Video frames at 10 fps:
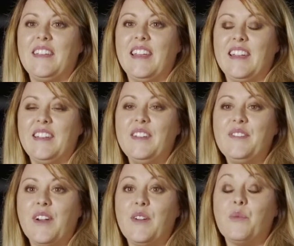get a new
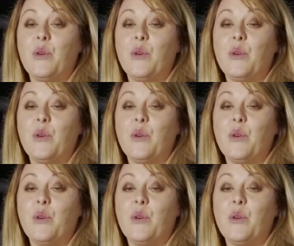phone.